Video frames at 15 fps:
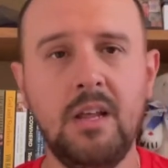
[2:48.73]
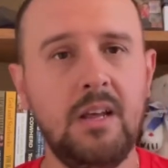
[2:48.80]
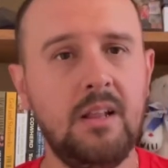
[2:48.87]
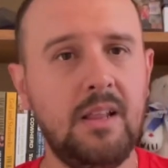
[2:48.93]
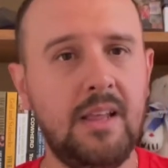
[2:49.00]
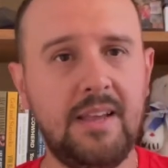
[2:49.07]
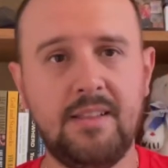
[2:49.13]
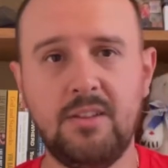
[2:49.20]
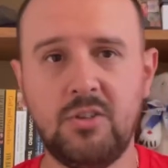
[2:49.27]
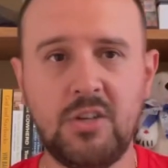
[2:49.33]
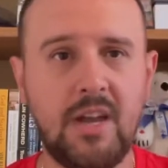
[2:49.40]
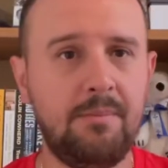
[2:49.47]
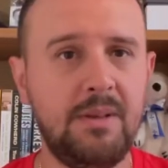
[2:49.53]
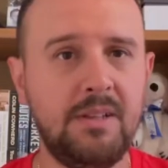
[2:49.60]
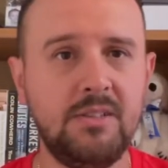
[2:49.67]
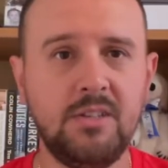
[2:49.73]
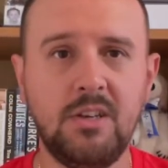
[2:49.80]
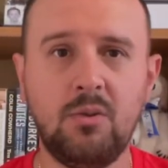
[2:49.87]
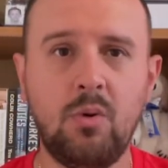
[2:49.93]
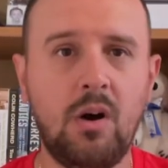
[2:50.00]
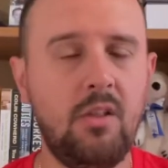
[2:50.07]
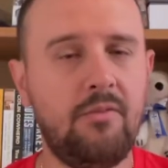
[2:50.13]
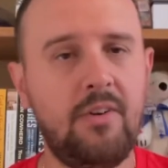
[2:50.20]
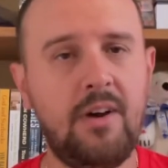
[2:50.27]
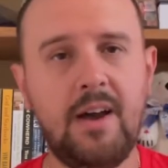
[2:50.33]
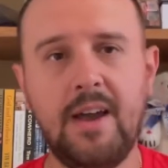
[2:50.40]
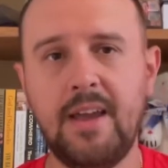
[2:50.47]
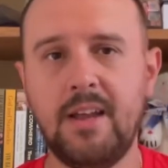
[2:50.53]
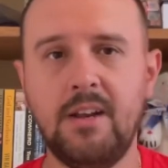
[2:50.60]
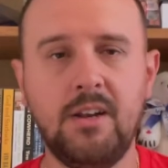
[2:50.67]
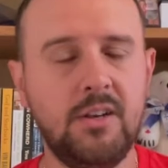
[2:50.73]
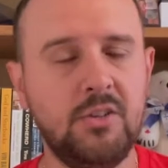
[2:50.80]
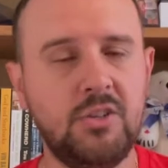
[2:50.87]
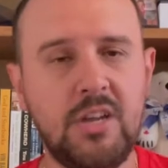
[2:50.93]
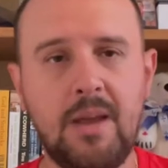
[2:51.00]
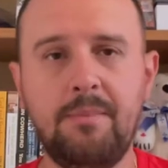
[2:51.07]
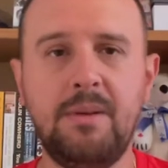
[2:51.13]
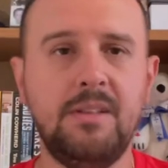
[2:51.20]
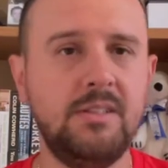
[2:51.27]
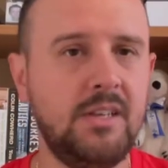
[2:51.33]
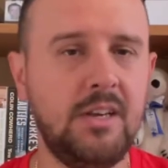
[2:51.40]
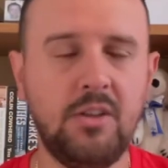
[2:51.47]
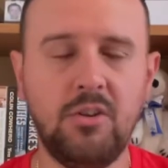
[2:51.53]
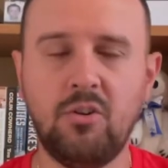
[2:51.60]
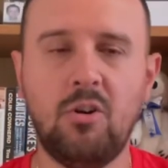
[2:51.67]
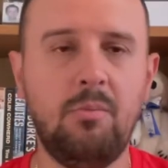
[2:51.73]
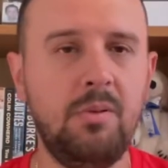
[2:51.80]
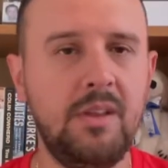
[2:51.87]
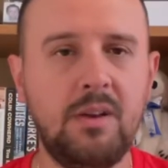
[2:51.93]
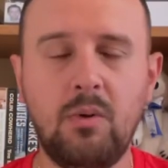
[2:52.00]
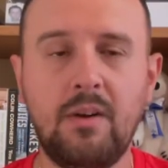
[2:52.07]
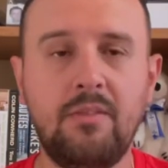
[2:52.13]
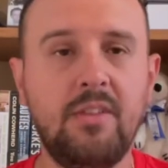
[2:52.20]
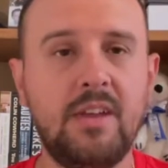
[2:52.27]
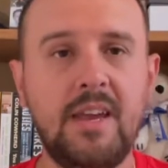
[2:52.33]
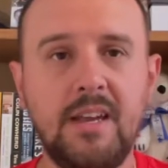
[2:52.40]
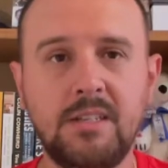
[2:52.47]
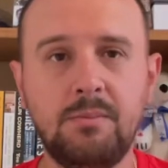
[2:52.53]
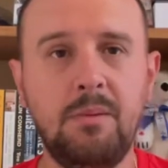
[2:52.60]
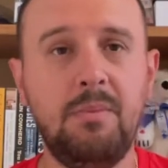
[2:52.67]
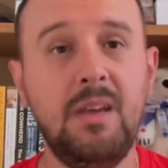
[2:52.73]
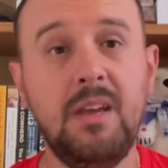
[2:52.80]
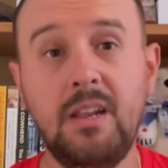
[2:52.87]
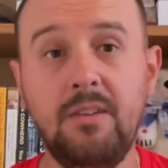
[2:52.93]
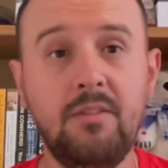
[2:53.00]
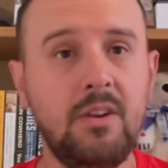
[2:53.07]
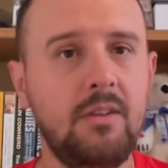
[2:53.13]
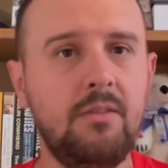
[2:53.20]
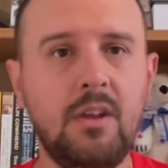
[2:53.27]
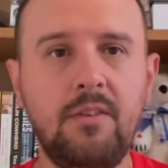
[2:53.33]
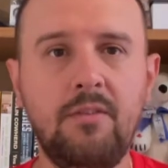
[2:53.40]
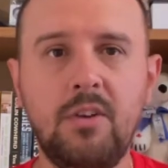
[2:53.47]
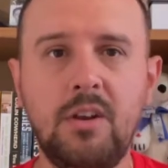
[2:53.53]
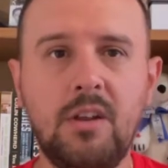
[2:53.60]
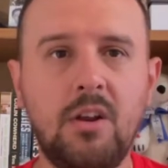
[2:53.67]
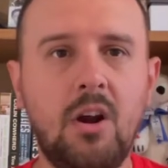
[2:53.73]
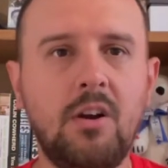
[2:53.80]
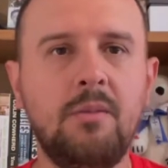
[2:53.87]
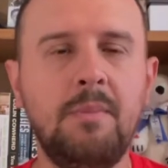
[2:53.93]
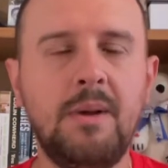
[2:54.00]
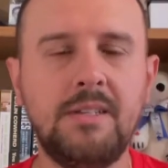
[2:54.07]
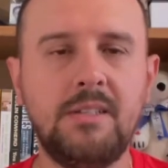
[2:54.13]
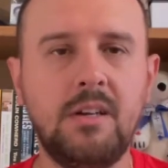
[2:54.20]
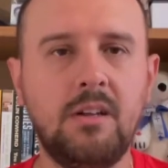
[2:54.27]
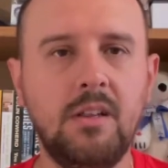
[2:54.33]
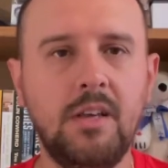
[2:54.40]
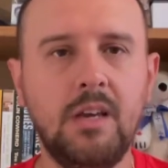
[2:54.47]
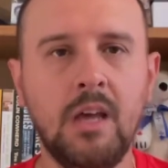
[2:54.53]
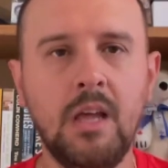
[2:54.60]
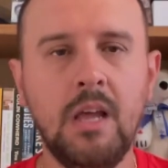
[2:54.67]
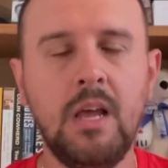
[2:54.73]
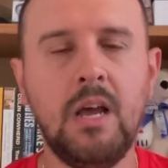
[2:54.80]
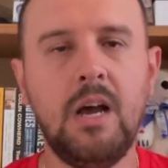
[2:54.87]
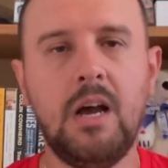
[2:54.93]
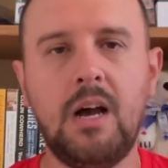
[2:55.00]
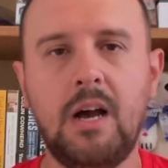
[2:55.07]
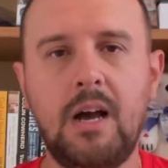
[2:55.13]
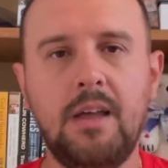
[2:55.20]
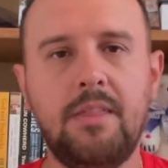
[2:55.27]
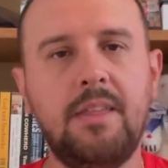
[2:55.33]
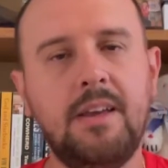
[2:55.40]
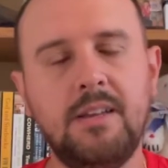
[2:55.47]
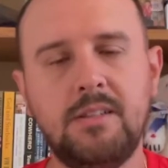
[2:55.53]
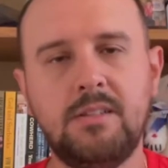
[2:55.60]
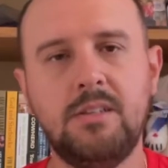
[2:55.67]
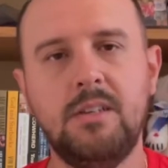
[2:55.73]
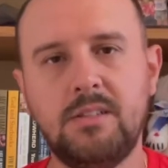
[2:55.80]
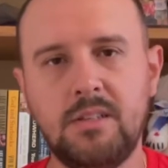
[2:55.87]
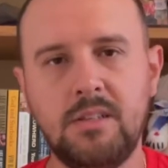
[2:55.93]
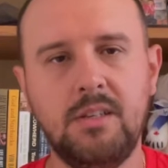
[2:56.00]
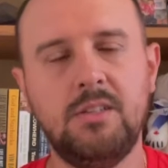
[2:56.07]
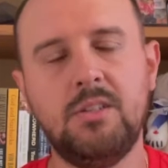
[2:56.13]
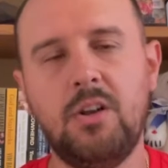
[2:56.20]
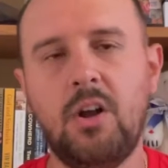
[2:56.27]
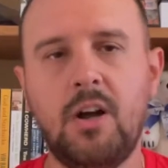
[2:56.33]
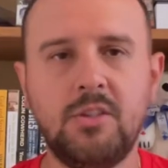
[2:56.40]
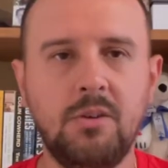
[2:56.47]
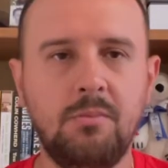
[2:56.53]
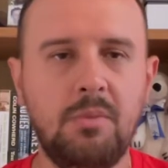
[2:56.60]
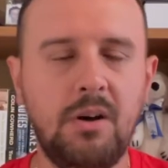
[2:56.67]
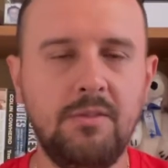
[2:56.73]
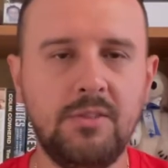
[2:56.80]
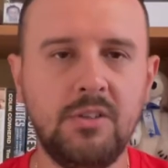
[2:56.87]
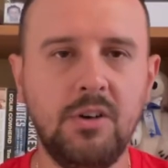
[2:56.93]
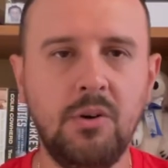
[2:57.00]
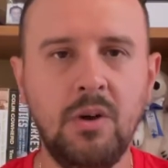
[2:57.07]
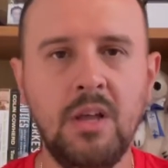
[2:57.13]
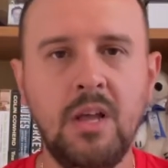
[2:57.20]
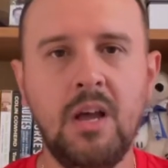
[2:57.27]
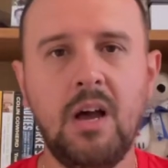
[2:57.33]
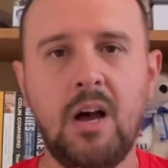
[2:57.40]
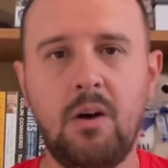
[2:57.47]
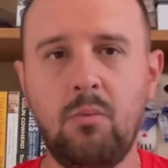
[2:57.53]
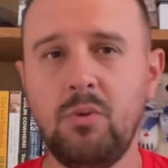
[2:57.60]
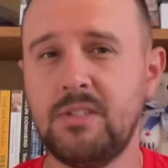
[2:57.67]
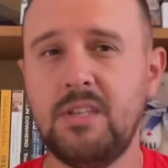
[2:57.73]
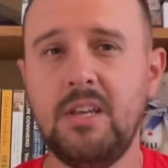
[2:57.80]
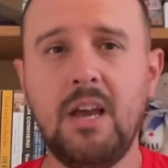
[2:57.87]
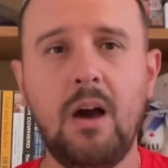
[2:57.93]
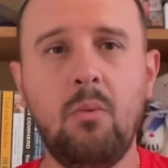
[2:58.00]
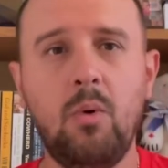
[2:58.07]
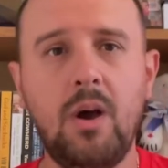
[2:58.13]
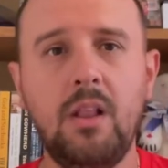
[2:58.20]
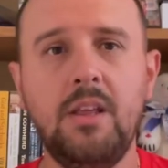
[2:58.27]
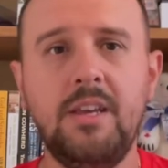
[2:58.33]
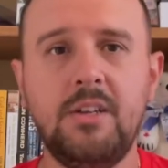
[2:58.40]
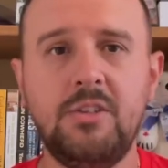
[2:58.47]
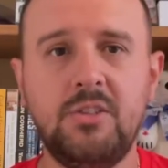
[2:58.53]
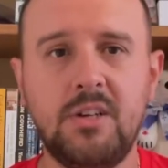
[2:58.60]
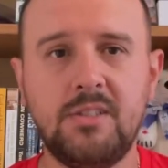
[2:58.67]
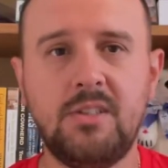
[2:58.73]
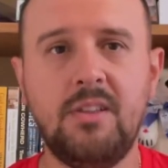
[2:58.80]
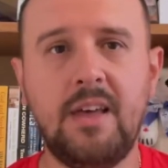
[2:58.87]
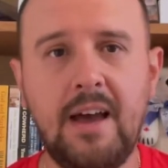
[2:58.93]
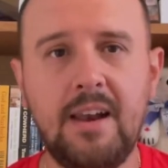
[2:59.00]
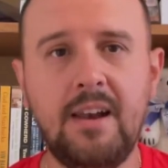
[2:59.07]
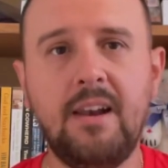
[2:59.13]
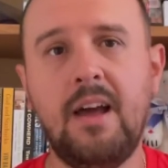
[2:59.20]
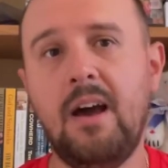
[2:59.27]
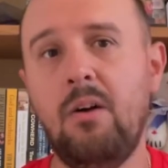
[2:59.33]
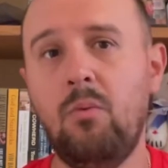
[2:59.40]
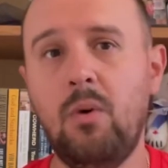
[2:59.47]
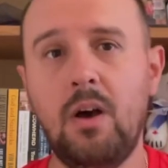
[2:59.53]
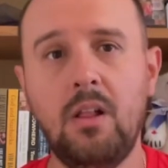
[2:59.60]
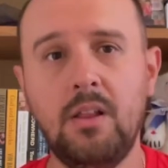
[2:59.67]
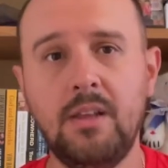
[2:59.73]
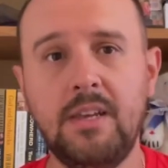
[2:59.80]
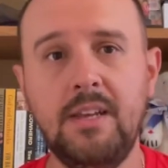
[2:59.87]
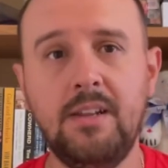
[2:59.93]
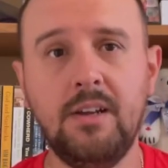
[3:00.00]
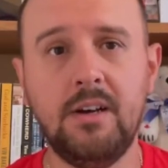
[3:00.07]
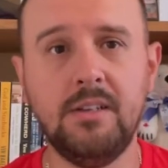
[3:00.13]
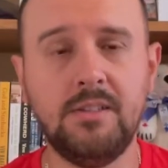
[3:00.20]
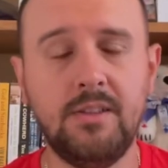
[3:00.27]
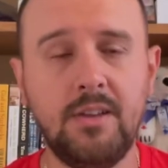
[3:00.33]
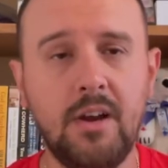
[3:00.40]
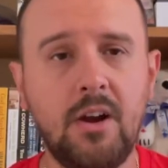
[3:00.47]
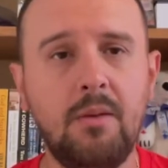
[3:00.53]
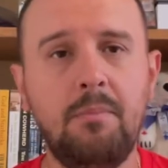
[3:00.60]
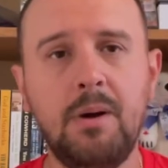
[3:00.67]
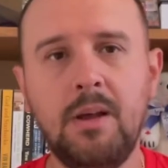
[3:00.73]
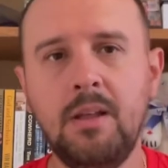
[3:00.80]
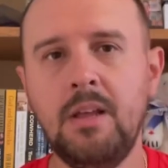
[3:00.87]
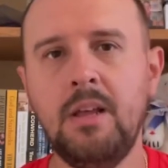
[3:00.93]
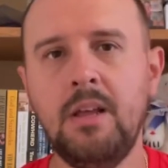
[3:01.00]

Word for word: like Champions League qualifying and Champions League and Europa League, whatever the case may be. And even in, even in our domestic league, uh, I think it's it's it's a notch above. So uh, we'll see how well he adjusts to that and how well he does there. But